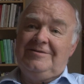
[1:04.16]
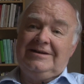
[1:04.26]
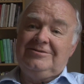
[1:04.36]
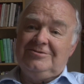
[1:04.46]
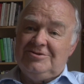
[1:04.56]

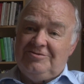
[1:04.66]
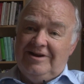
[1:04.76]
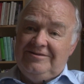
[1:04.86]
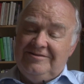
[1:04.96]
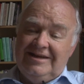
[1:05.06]
fact, there's
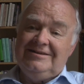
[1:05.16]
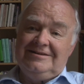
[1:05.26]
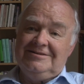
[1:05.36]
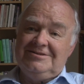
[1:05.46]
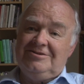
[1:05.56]

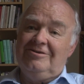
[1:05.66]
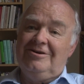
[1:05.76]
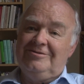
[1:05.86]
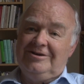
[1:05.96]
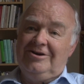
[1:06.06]
transcendence. There
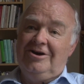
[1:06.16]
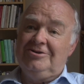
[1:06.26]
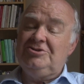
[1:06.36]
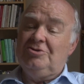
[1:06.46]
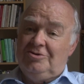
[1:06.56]
are the
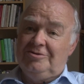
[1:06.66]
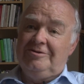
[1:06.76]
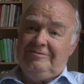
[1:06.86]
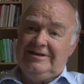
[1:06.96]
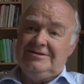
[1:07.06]
gods, or
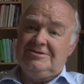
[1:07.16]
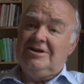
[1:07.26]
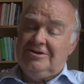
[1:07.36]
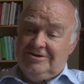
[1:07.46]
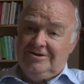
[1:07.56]
there is
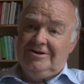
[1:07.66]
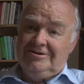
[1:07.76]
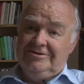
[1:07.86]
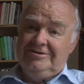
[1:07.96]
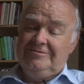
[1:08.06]

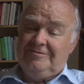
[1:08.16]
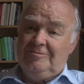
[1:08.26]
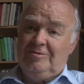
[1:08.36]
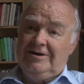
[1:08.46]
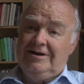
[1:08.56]
God,
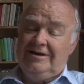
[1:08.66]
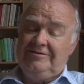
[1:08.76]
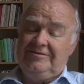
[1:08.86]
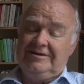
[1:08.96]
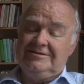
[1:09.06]
from where I
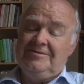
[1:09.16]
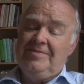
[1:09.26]
sit.